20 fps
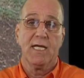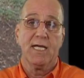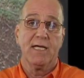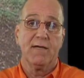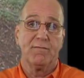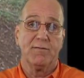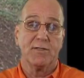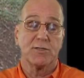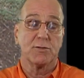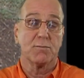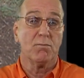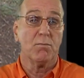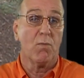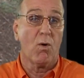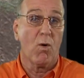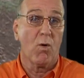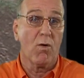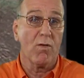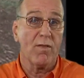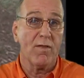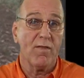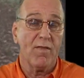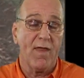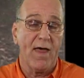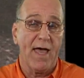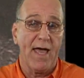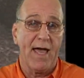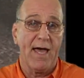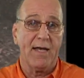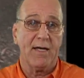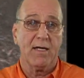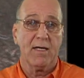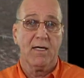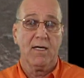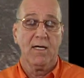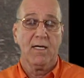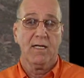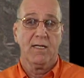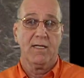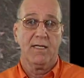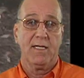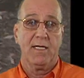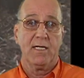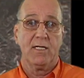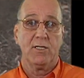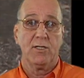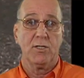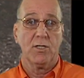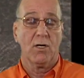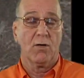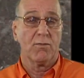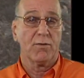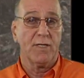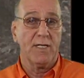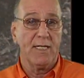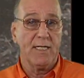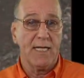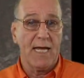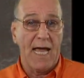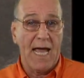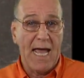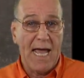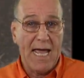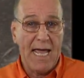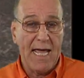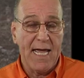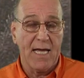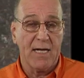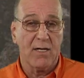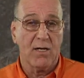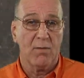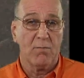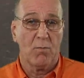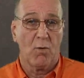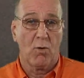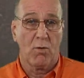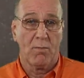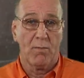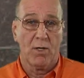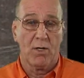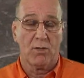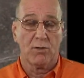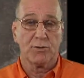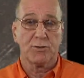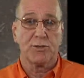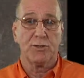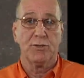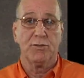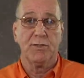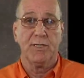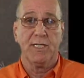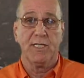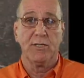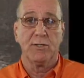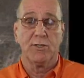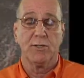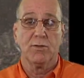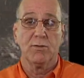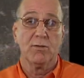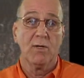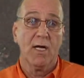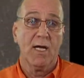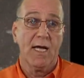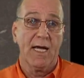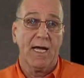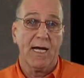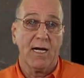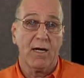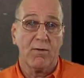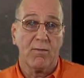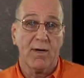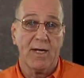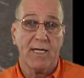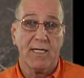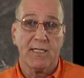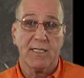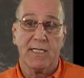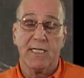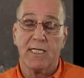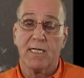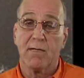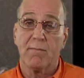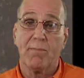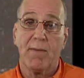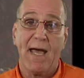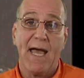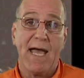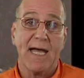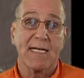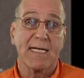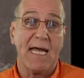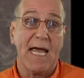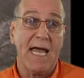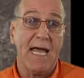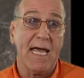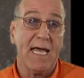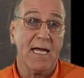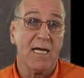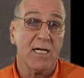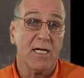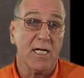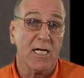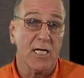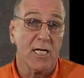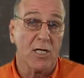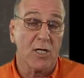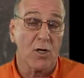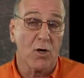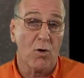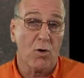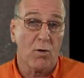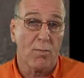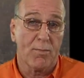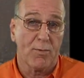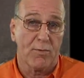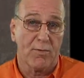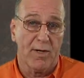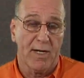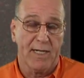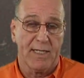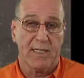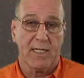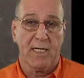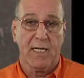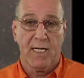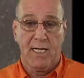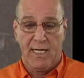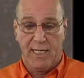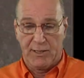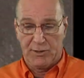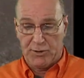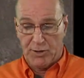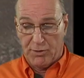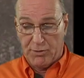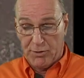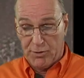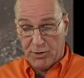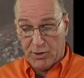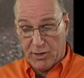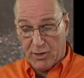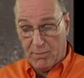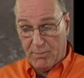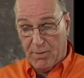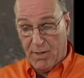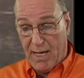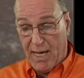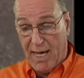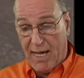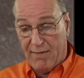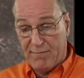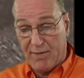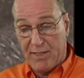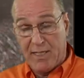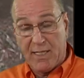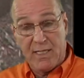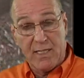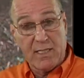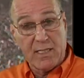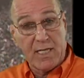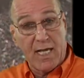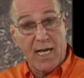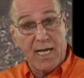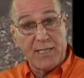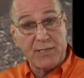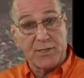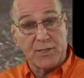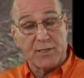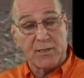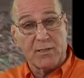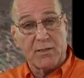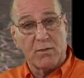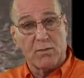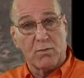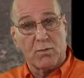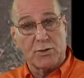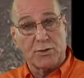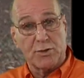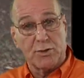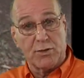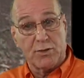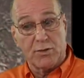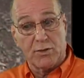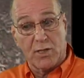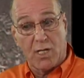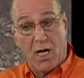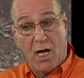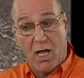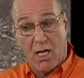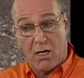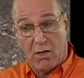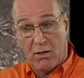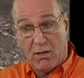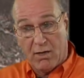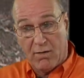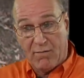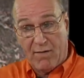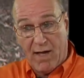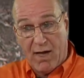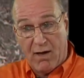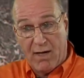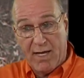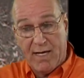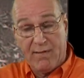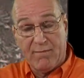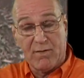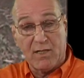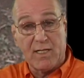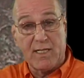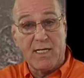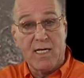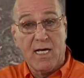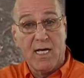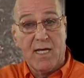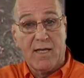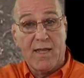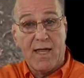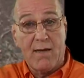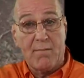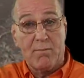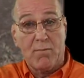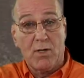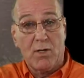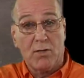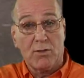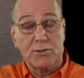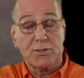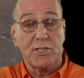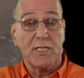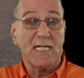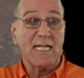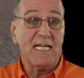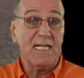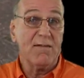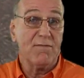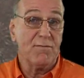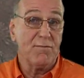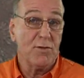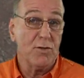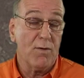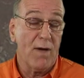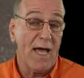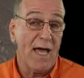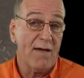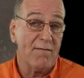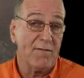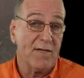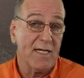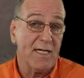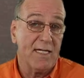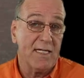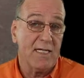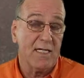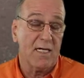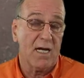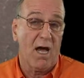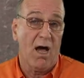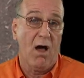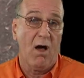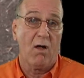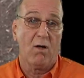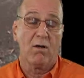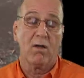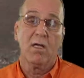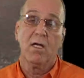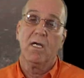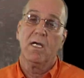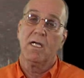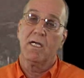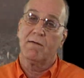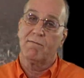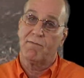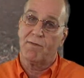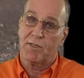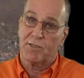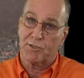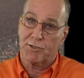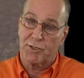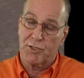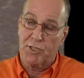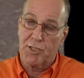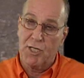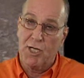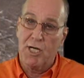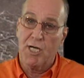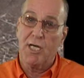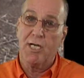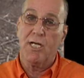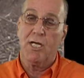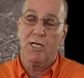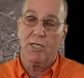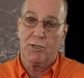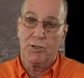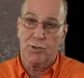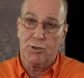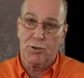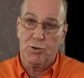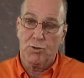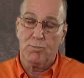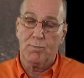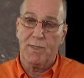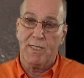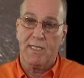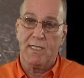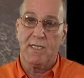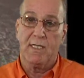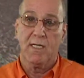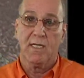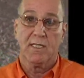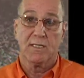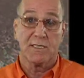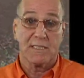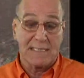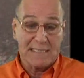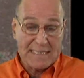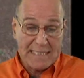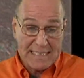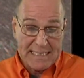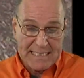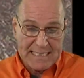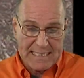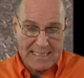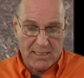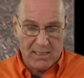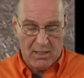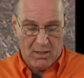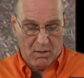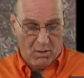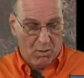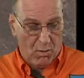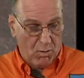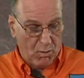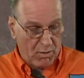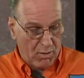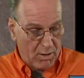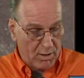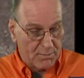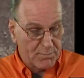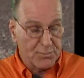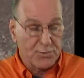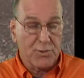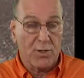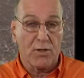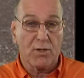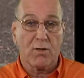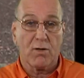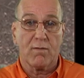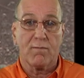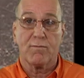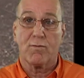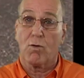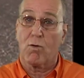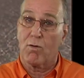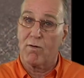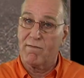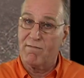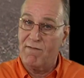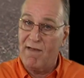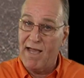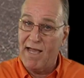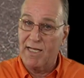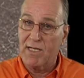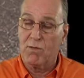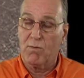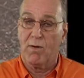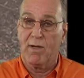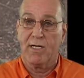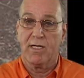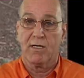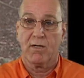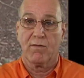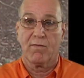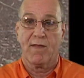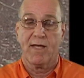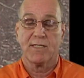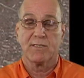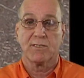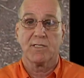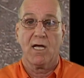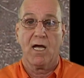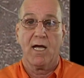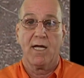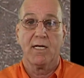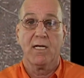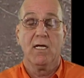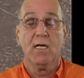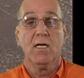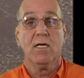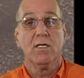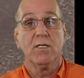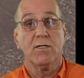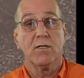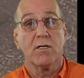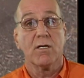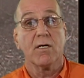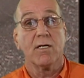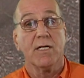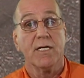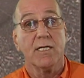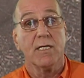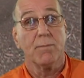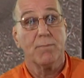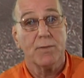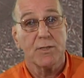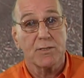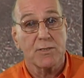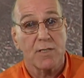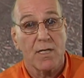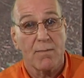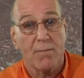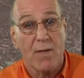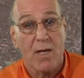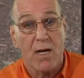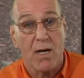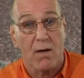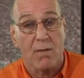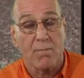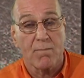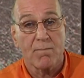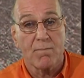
If it's more than that, then you don't need to add more mulch. You need to aerate, decompact, and incorporate. And so you're going to have an indication, once you do the collar, of how heavily that mulch, if you have any at all. If there's none to be seen or observed or evaluated on that site, you're going to need to put some there.